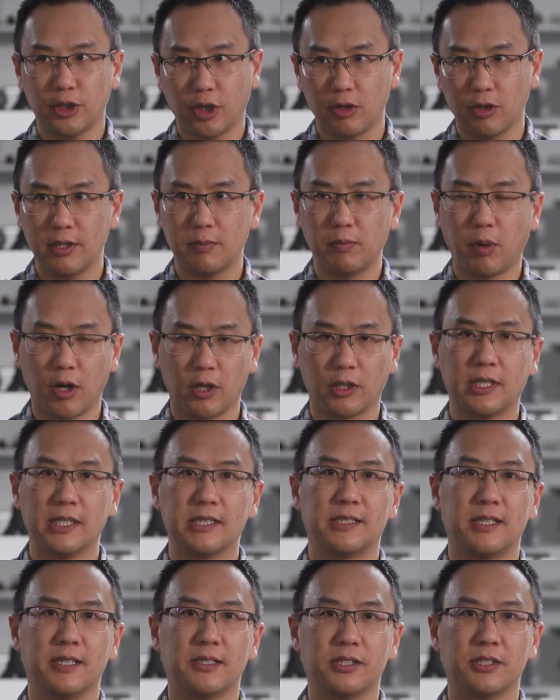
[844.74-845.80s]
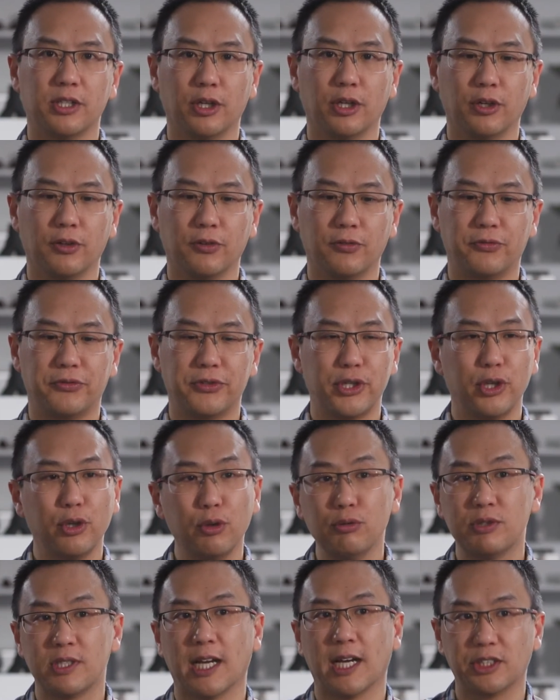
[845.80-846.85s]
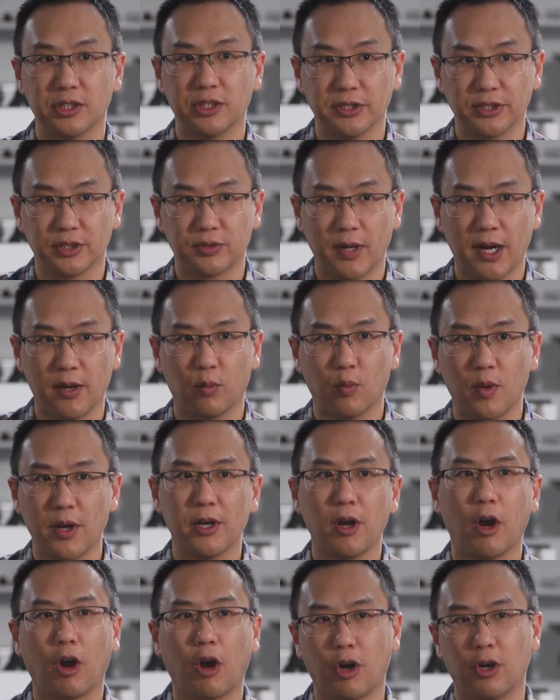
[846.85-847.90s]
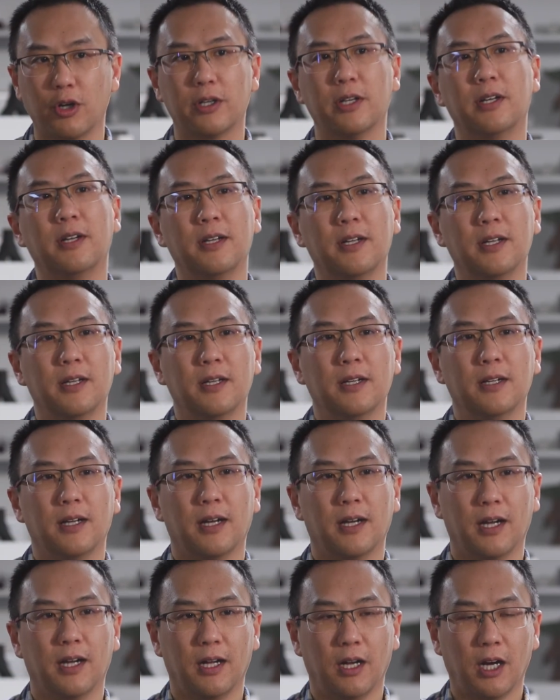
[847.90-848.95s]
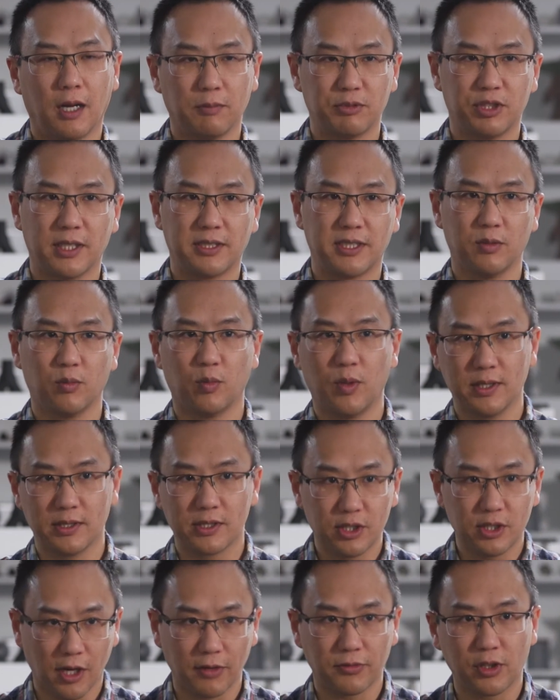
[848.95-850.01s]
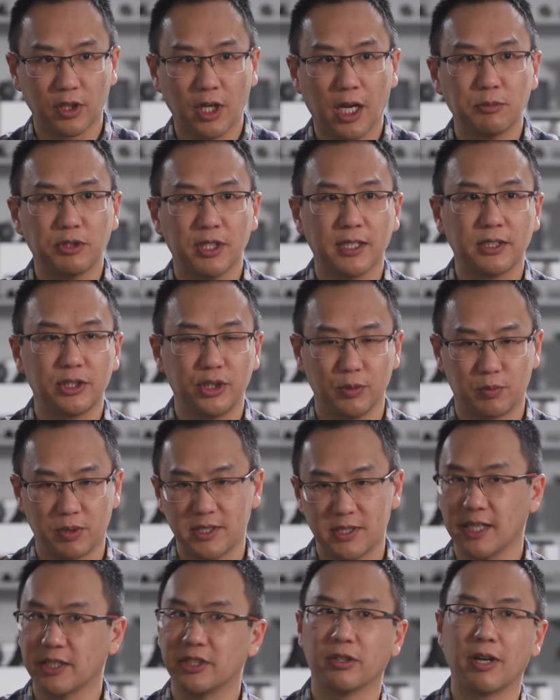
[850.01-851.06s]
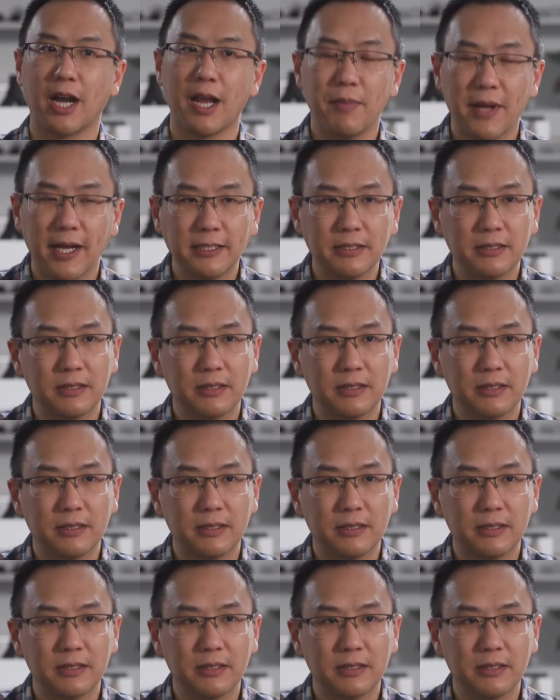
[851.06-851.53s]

current part consists of 2 sections, right? One hard object and one softer object to protect your iPad?